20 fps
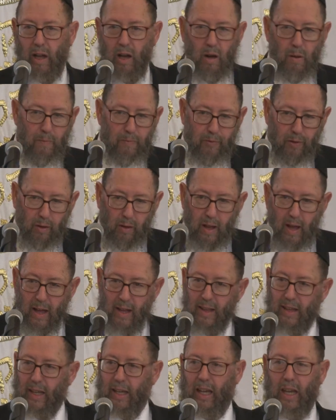helpful
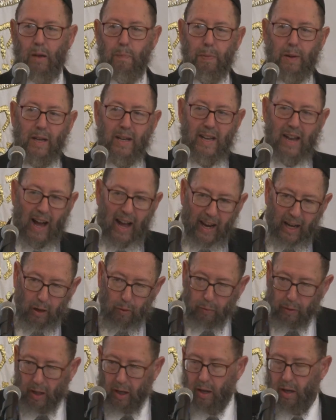to keep a
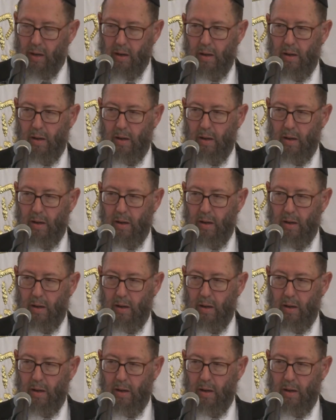diary